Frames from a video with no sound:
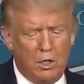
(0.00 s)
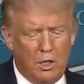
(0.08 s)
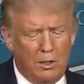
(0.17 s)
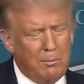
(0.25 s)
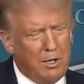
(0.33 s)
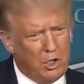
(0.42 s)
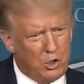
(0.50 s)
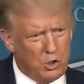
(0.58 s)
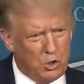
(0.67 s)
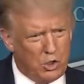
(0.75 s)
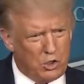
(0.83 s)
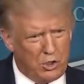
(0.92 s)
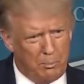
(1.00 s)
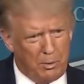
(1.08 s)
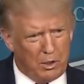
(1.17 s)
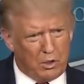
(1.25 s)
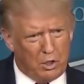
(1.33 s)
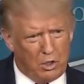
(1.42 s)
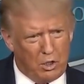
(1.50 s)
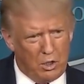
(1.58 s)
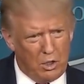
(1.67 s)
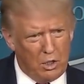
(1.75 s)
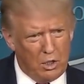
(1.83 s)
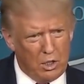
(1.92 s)
He made a choice. He picked her.
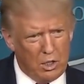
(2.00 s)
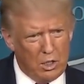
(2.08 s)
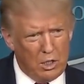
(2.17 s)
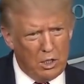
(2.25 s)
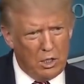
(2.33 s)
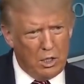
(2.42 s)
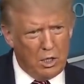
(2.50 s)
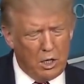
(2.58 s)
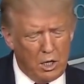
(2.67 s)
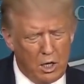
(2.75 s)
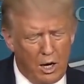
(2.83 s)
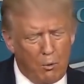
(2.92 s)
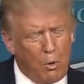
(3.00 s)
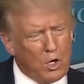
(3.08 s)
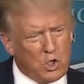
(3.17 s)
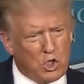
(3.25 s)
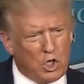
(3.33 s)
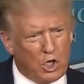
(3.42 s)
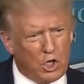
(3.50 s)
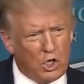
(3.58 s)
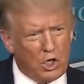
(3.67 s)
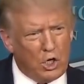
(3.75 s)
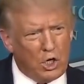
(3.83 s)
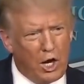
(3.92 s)
I watched her.
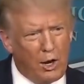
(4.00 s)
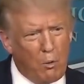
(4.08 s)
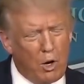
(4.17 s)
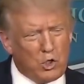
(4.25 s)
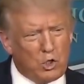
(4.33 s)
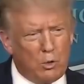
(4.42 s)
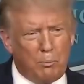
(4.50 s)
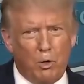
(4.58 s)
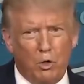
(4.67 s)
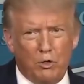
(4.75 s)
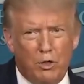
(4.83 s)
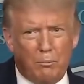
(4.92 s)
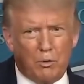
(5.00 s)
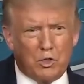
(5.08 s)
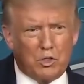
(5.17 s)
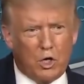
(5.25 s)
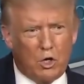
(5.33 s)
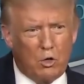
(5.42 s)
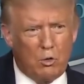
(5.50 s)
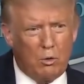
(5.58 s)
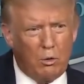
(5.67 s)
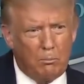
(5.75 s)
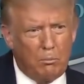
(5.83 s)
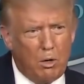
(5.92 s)
I watched her poll numbers go
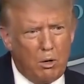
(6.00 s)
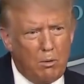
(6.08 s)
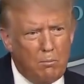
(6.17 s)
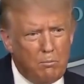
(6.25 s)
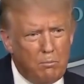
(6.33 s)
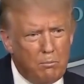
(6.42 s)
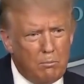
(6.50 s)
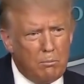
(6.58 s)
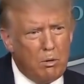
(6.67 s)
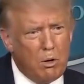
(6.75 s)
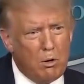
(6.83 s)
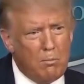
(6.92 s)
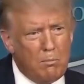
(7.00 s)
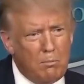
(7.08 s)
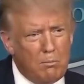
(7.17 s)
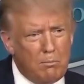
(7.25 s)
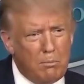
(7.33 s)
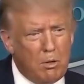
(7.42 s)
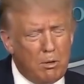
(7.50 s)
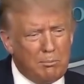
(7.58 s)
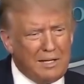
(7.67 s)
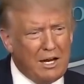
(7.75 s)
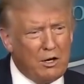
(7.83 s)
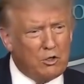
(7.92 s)
boom, boom, boom,
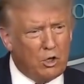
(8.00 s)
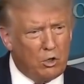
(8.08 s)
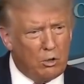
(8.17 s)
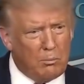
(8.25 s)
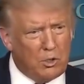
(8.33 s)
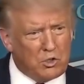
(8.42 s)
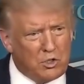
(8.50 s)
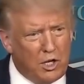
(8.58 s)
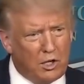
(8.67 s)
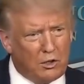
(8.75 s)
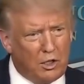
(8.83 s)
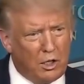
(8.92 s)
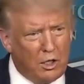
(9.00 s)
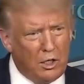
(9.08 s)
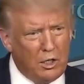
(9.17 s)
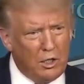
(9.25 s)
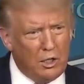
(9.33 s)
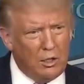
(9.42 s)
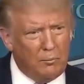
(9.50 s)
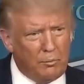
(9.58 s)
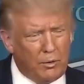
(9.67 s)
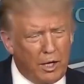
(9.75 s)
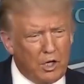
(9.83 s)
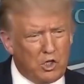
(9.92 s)
down to almost nothing.
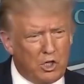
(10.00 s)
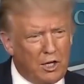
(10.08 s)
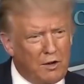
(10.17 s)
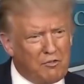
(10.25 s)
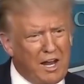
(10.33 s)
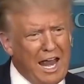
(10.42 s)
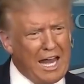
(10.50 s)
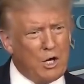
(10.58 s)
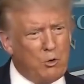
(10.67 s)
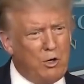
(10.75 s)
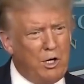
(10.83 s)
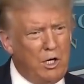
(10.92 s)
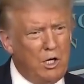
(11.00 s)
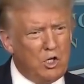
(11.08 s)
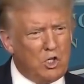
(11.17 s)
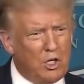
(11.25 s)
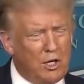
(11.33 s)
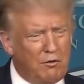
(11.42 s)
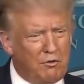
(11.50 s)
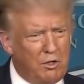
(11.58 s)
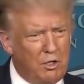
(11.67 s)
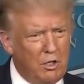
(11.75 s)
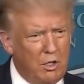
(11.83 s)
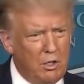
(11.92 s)
And she left angry. She
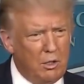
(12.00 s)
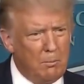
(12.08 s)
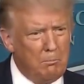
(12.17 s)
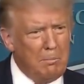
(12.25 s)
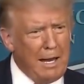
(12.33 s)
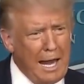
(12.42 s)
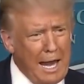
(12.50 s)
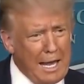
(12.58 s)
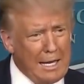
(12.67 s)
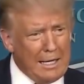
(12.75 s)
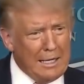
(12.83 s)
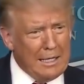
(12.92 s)
left mad.